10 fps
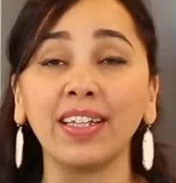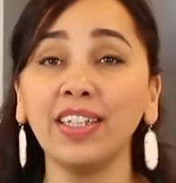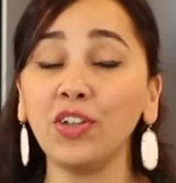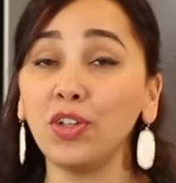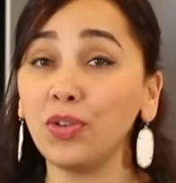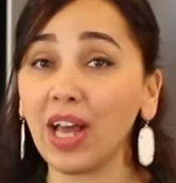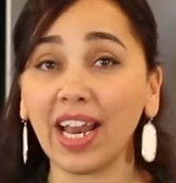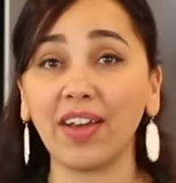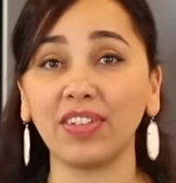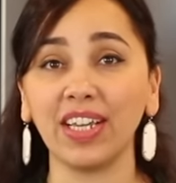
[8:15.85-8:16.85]
You do
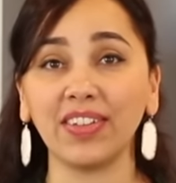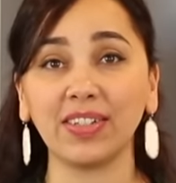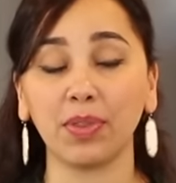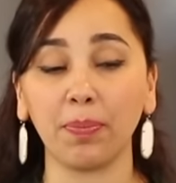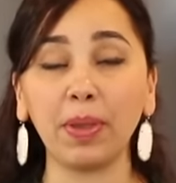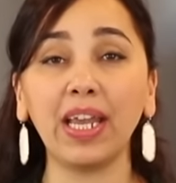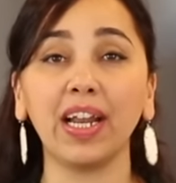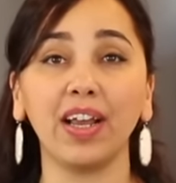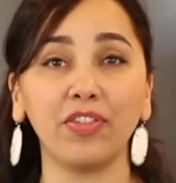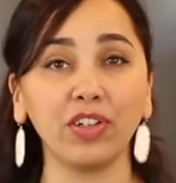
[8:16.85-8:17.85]
not have to eat this with a
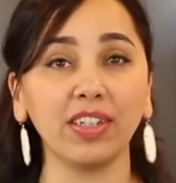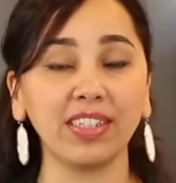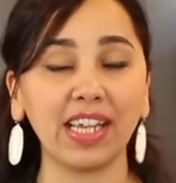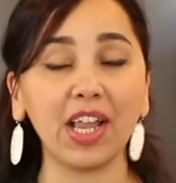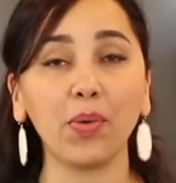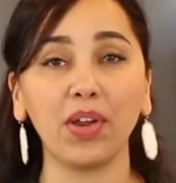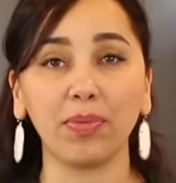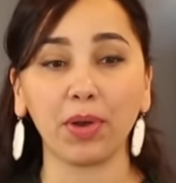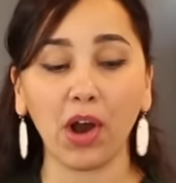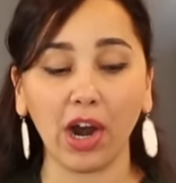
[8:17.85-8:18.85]
pita. If you're staying away
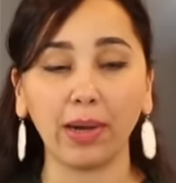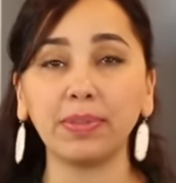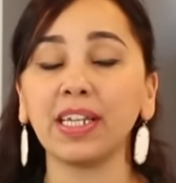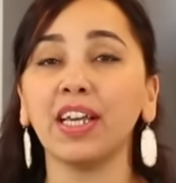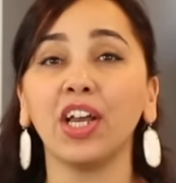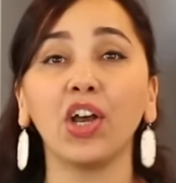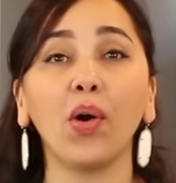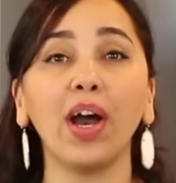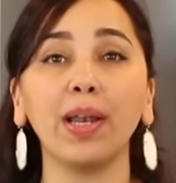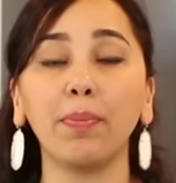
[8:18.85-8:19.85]
from carbs,
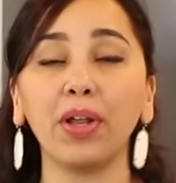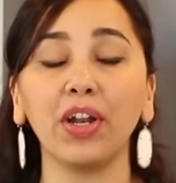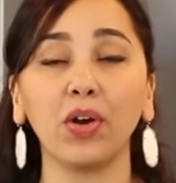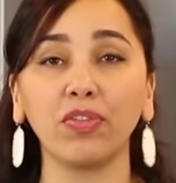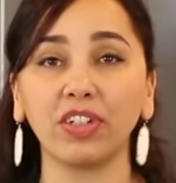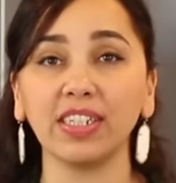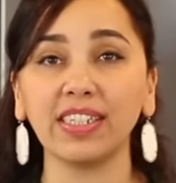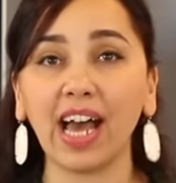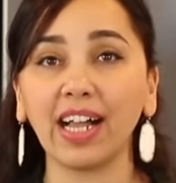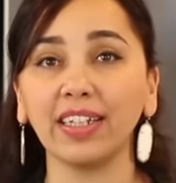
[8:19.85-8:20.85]
go ahead and put it over a
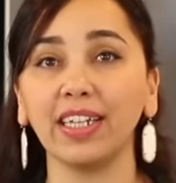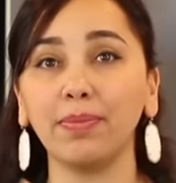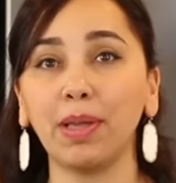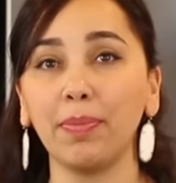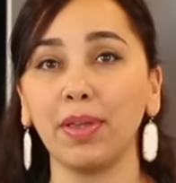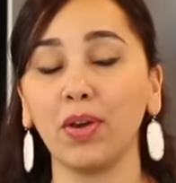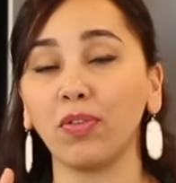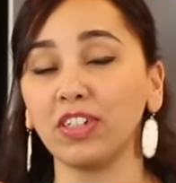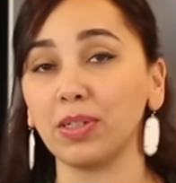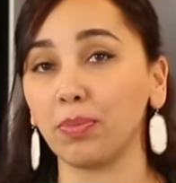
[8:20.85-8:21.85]
salad, maybe
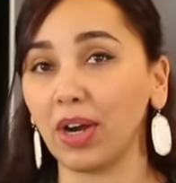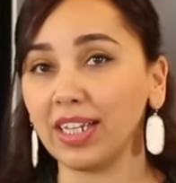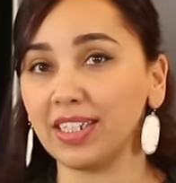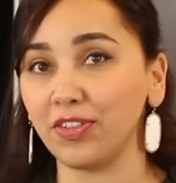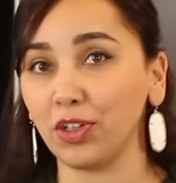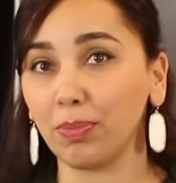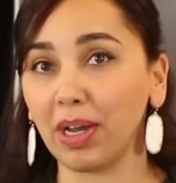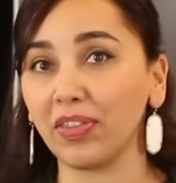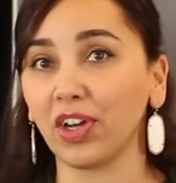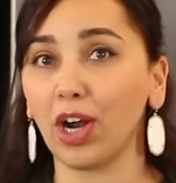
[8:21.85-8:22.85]
over some rice if you don't
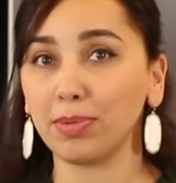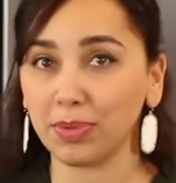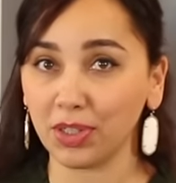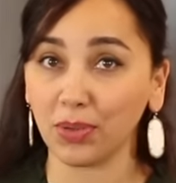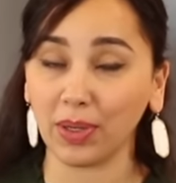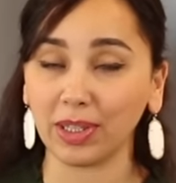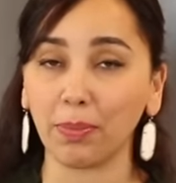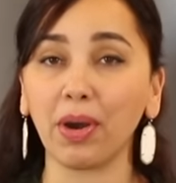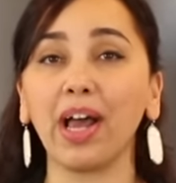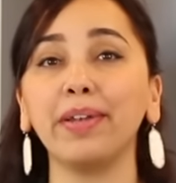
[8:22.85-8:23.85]
mind the carbs, but you don't want the
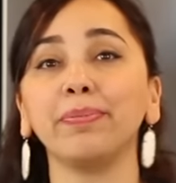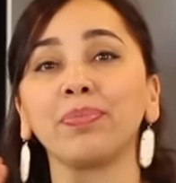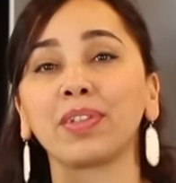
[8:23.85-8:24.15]
bread.